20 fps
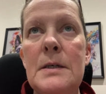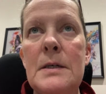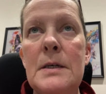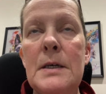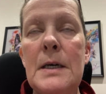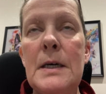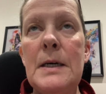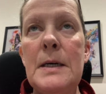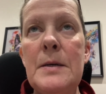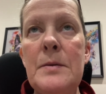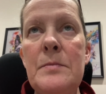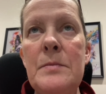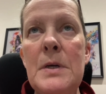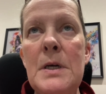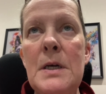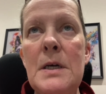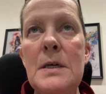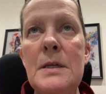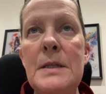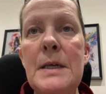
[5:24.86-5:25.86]

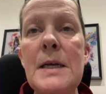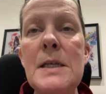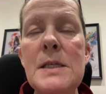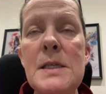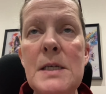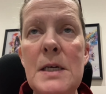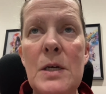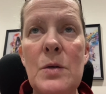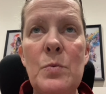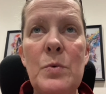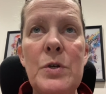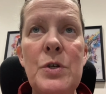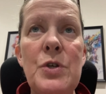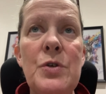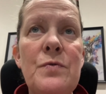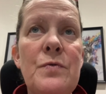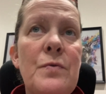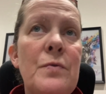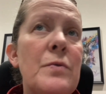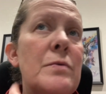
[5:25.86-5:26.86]
That said, when
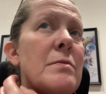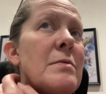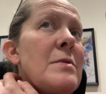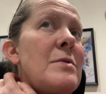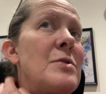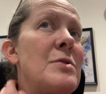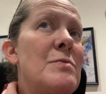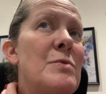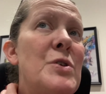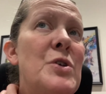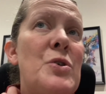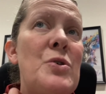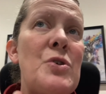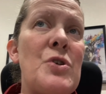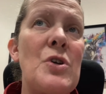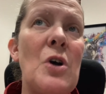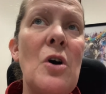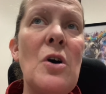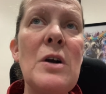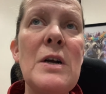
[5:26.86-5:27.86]
your
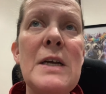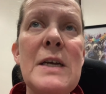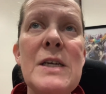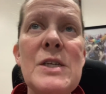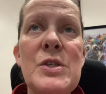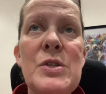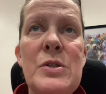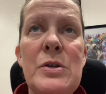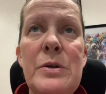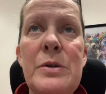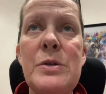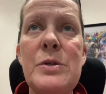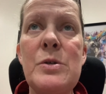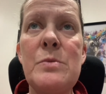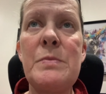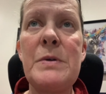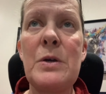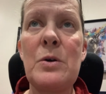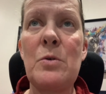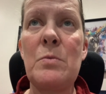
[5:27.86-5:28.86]
dog has learned to
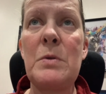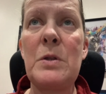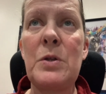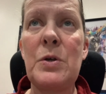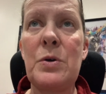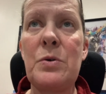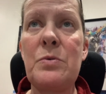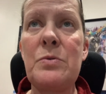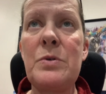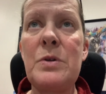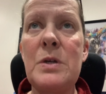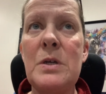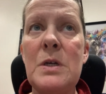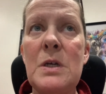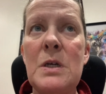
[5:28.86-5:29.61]
be home alone,